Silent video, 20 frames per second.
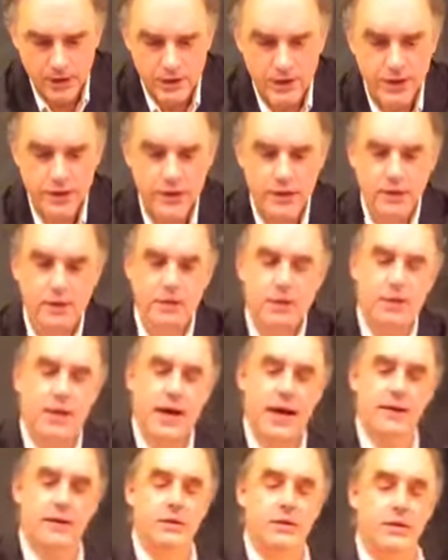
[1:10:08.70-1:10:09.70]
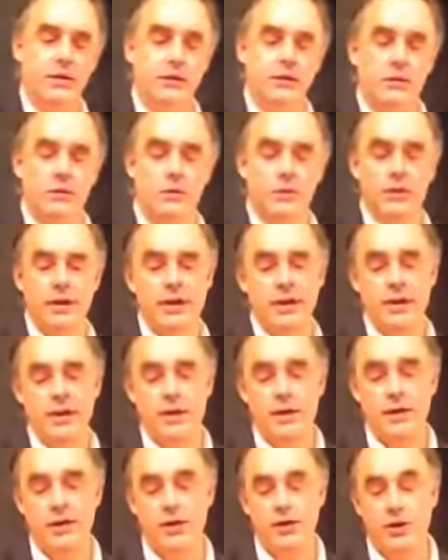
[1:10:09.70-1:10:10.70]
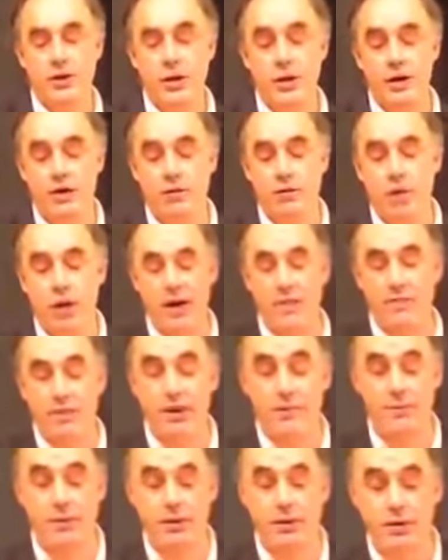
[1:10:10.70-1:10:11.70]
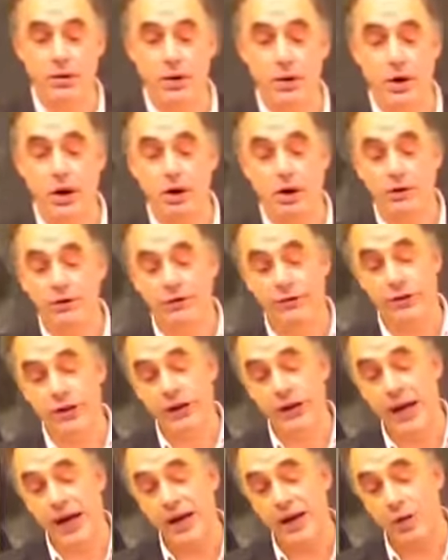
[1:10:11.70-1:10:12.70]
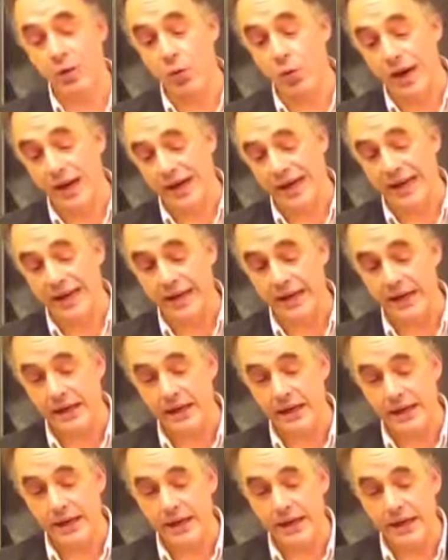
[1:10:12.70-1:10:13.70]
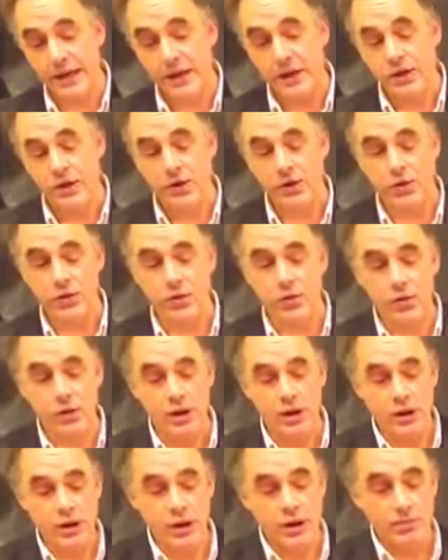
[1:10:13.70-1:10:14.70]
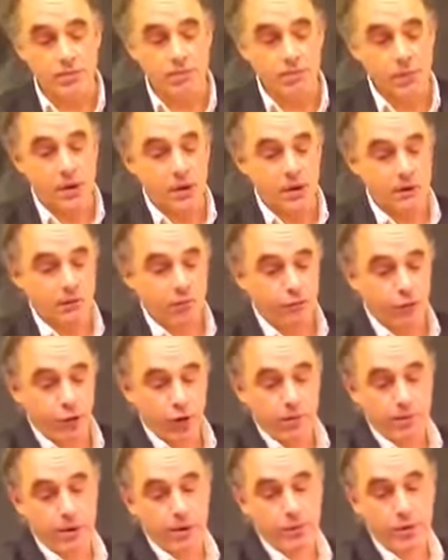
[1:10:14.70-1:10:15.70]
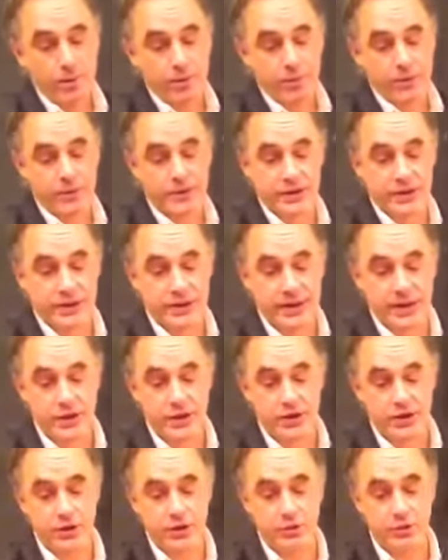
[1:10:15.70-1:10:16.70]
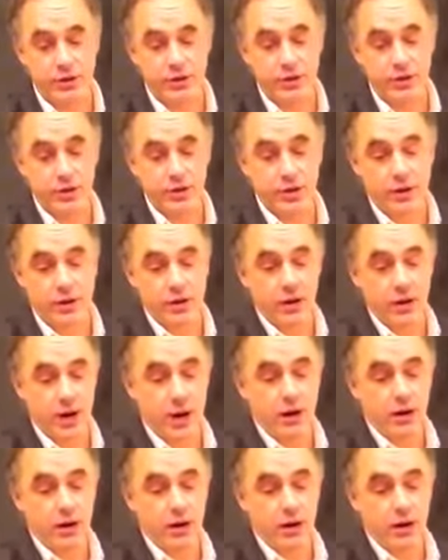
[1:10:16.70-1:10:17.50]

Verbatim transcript: See, that's also an indication there of why people are often unwilling to form a representation with, uh,